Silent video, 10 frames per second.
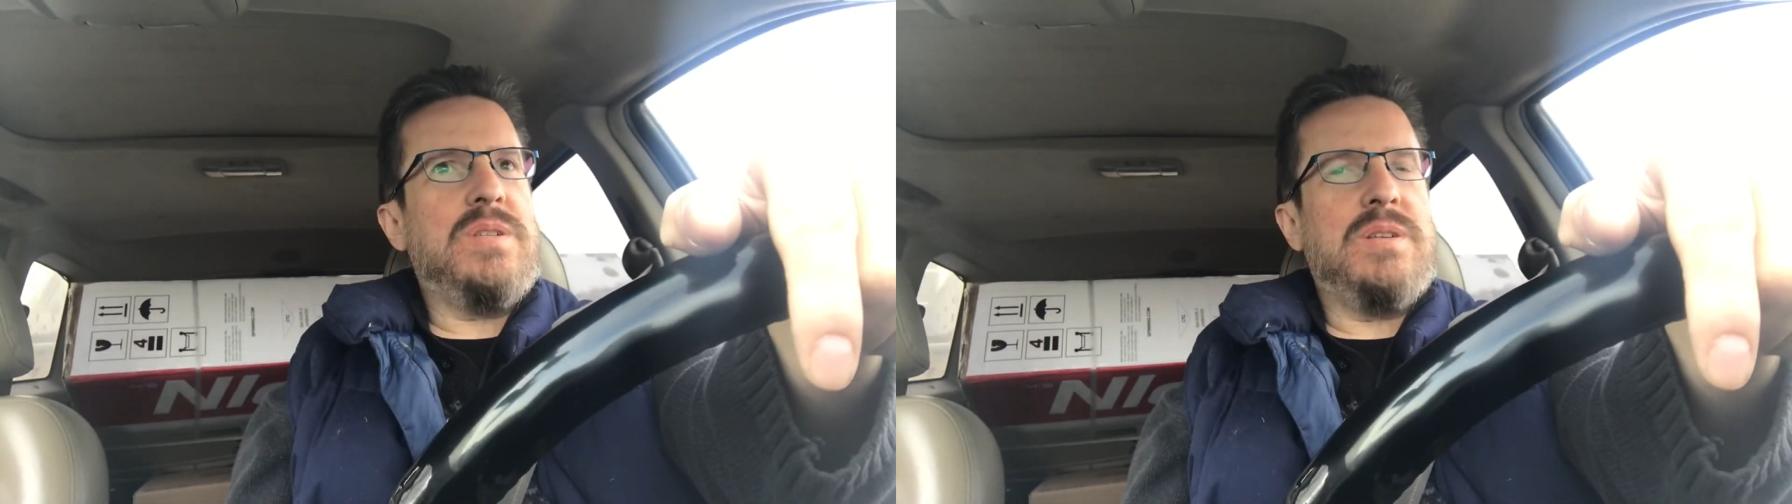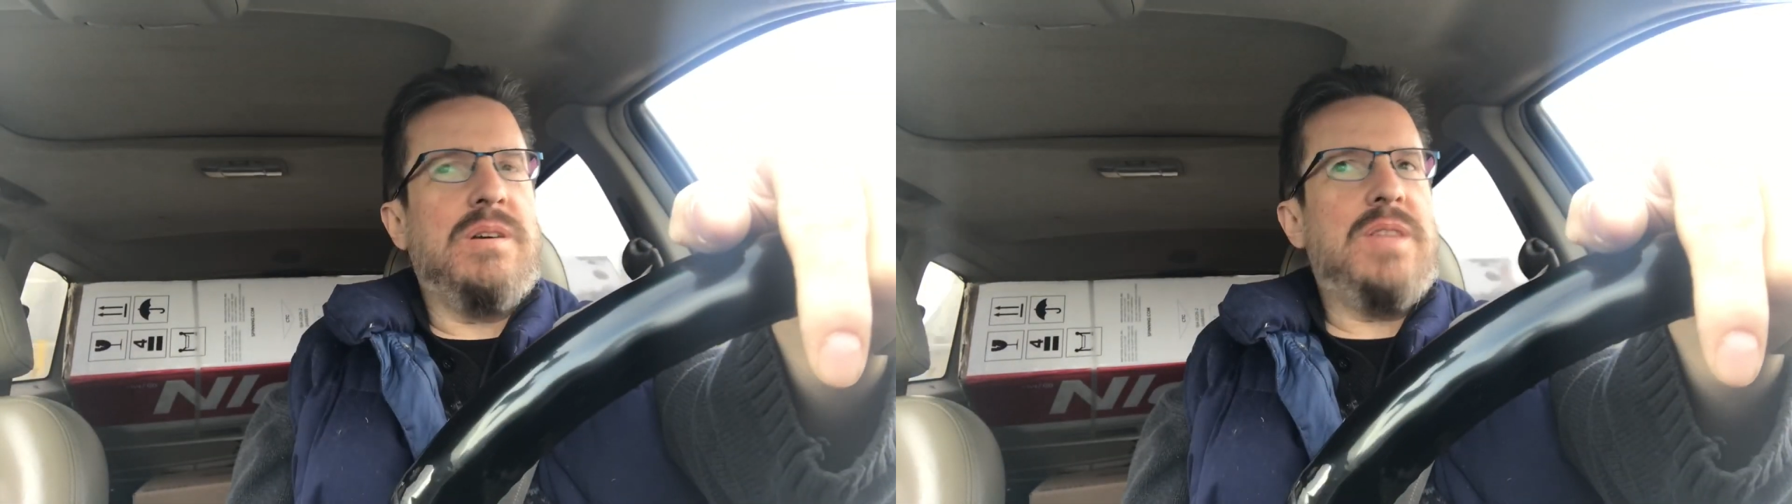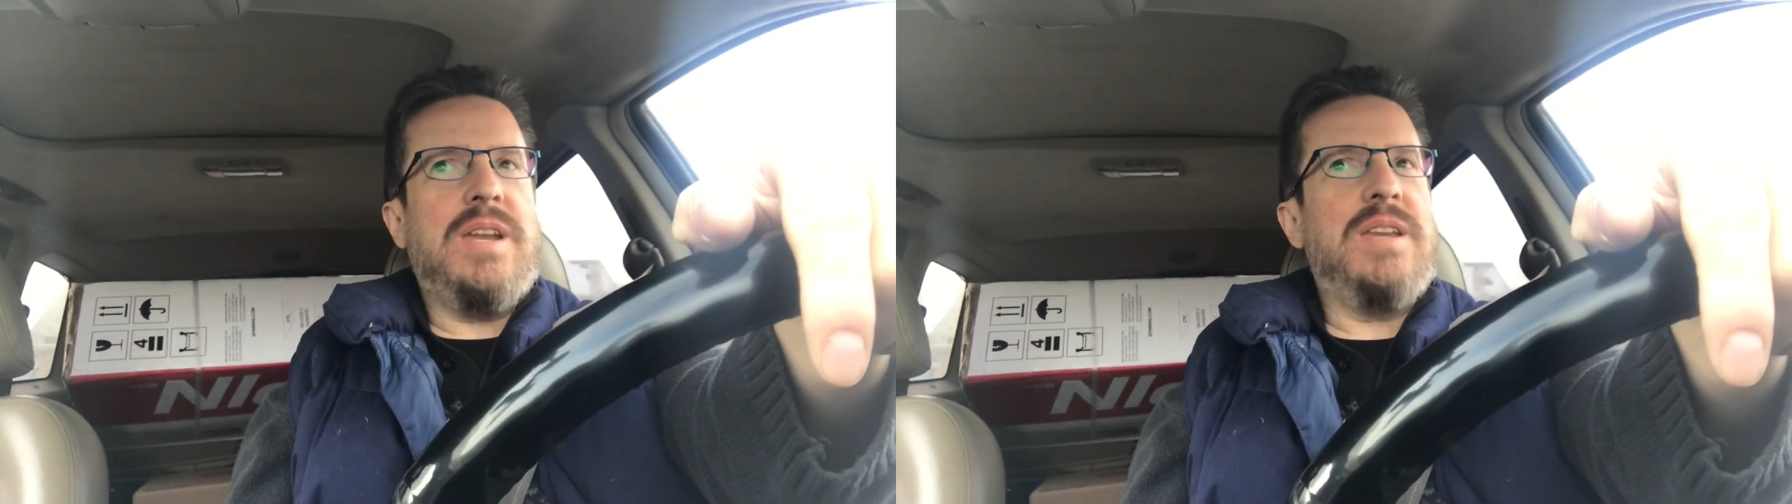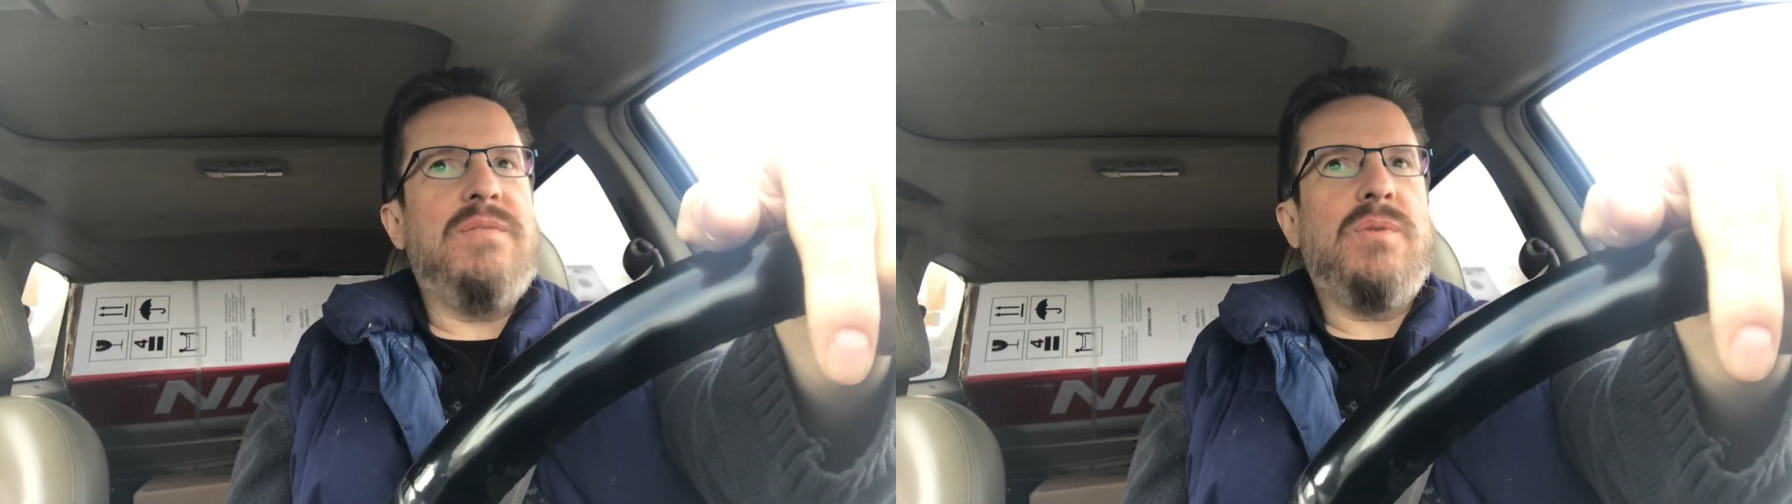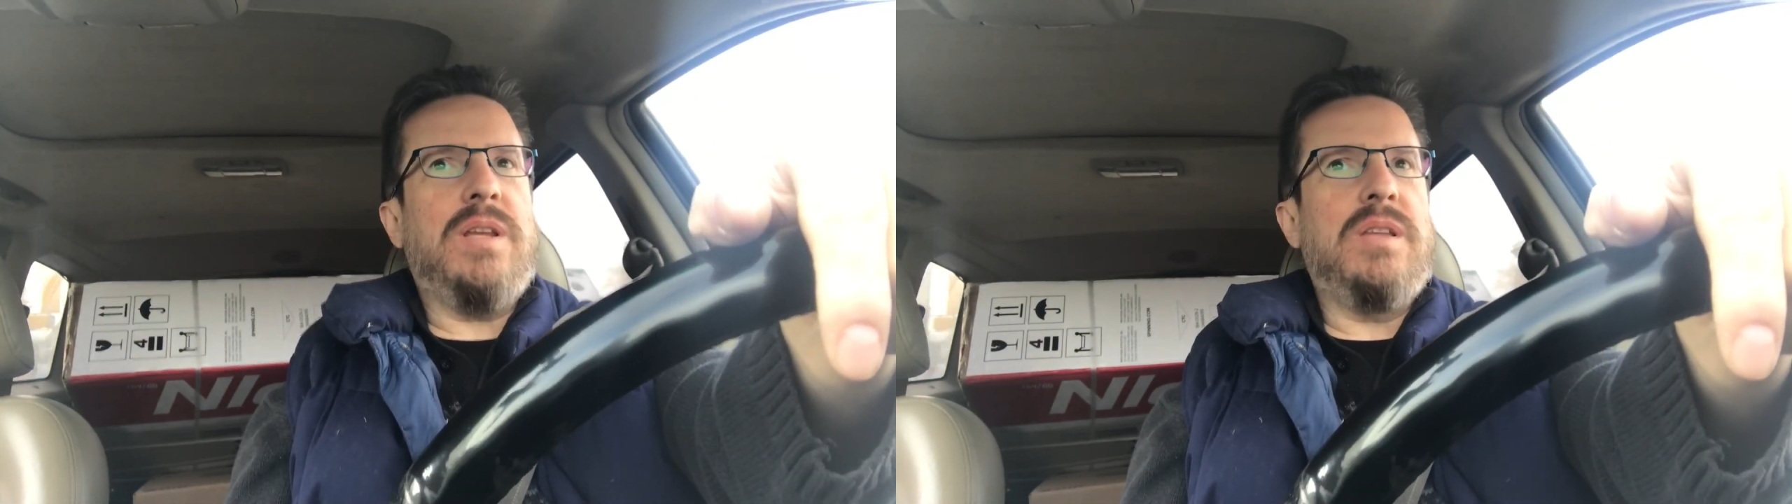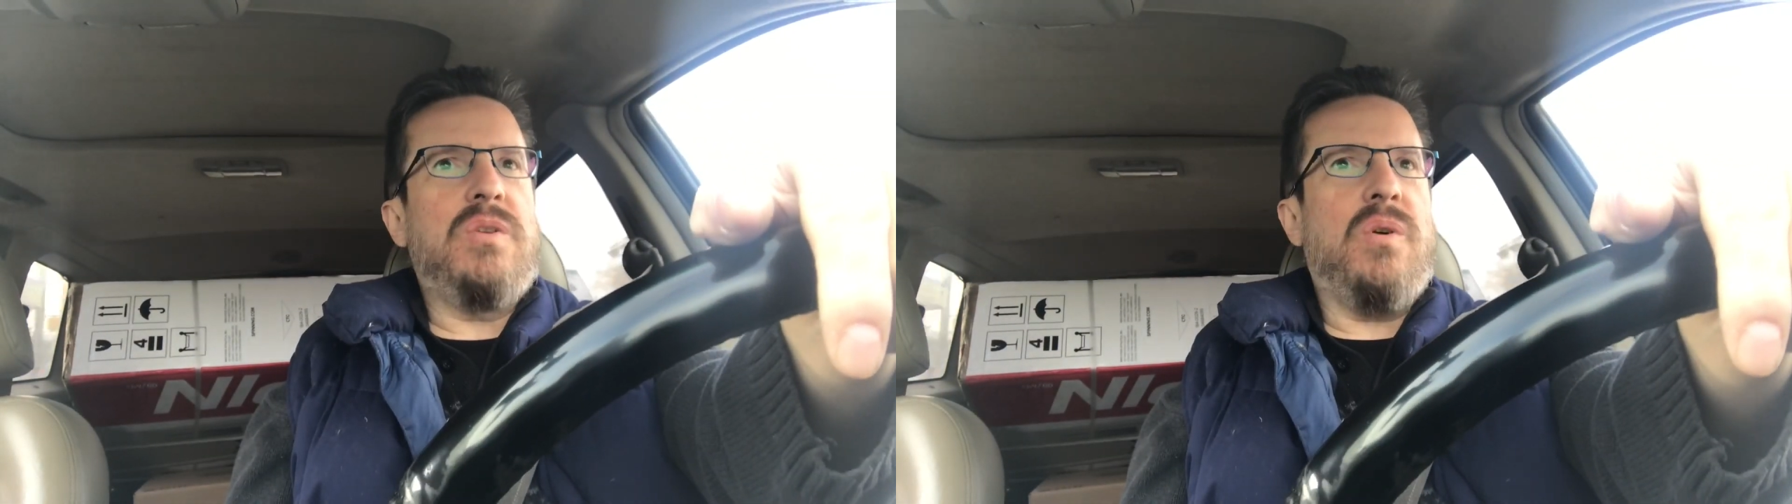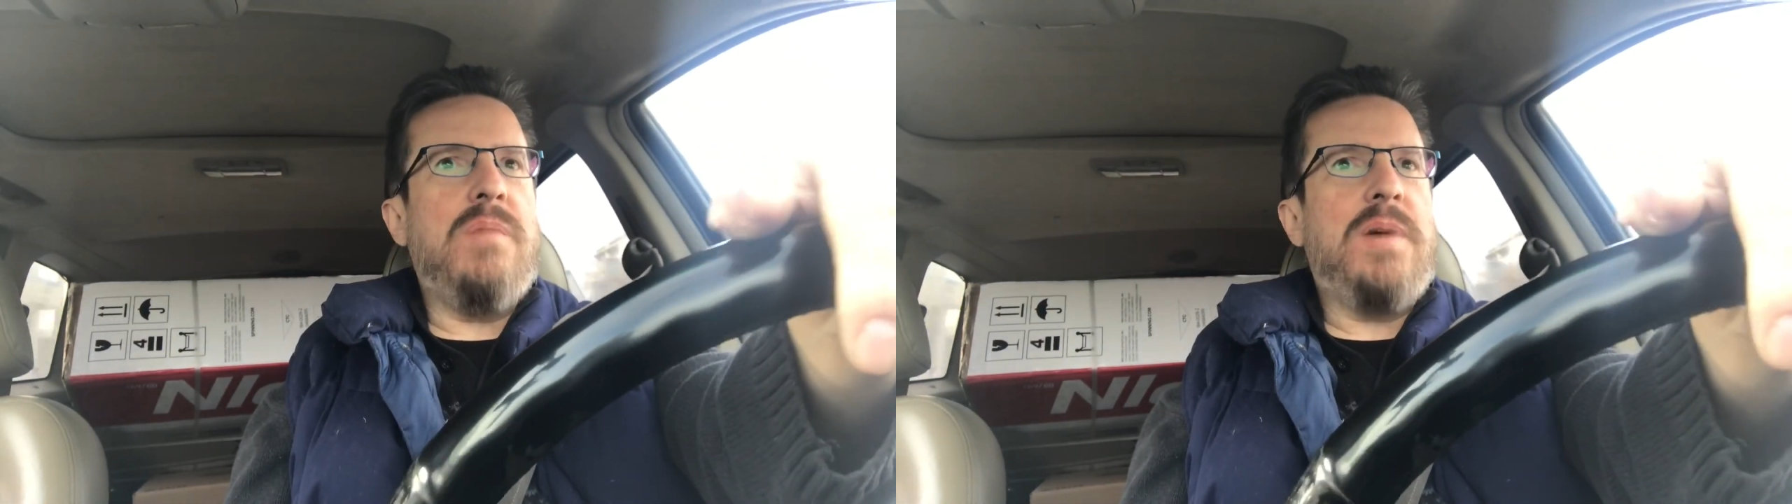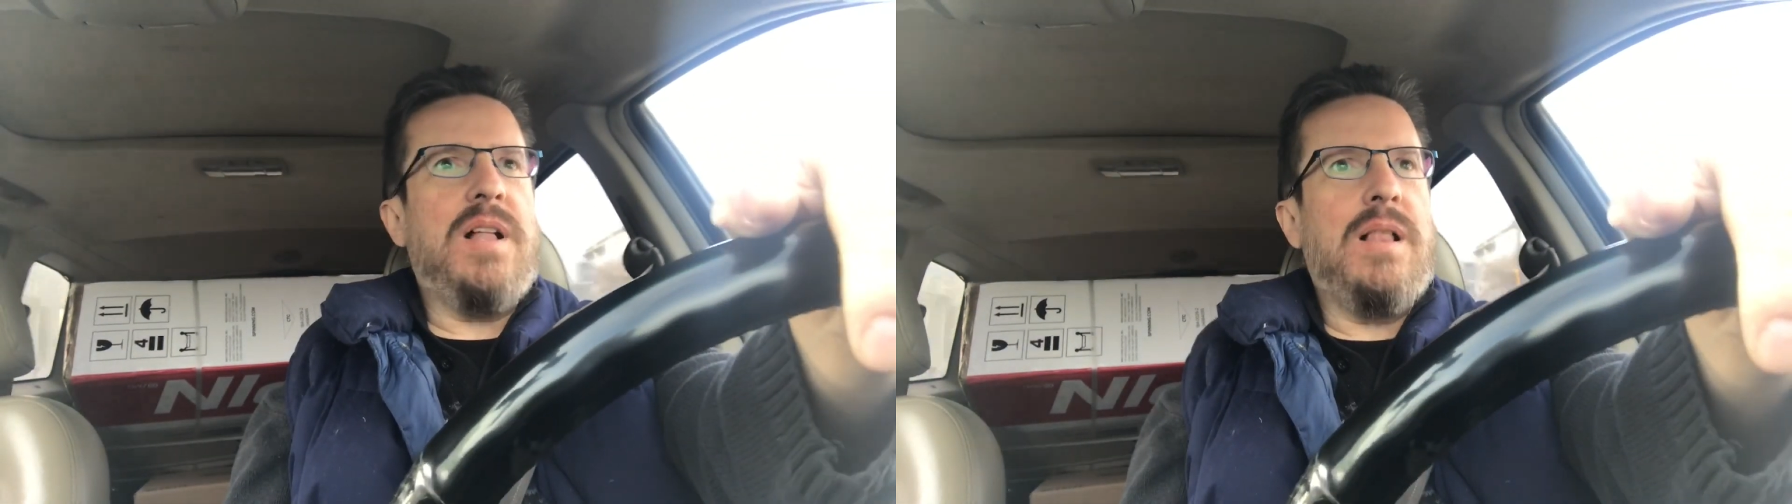so they didn't even ring the
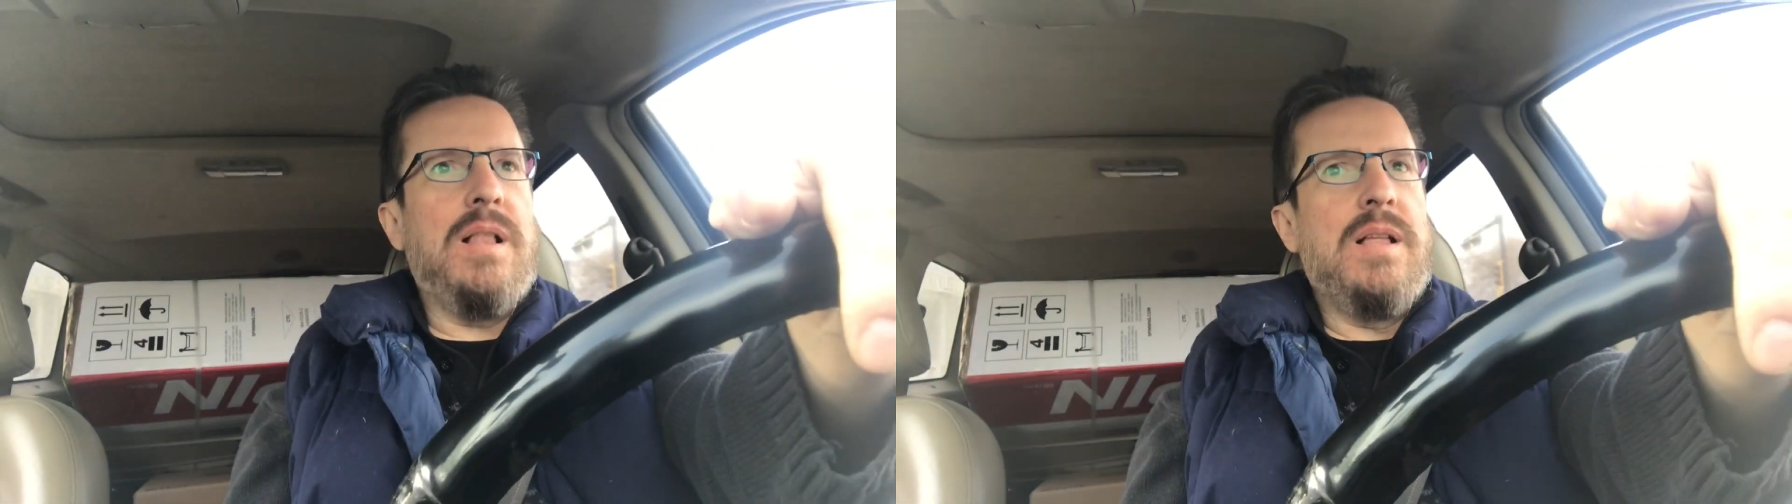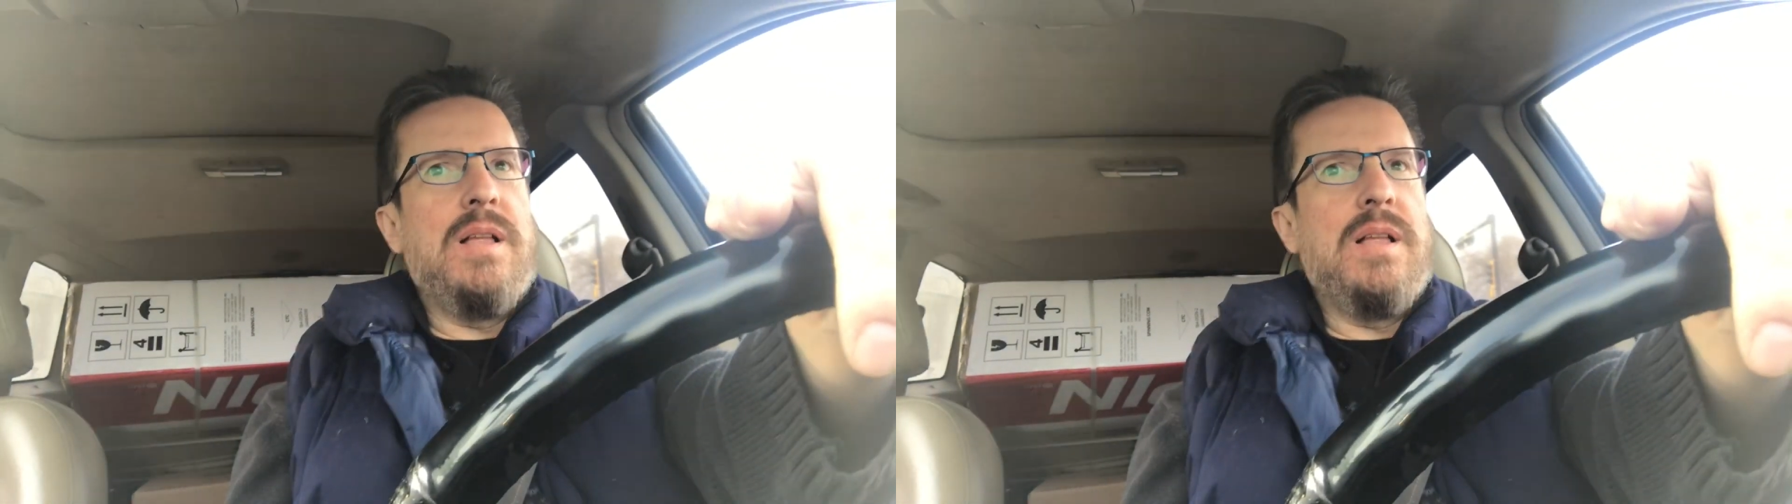doorbell.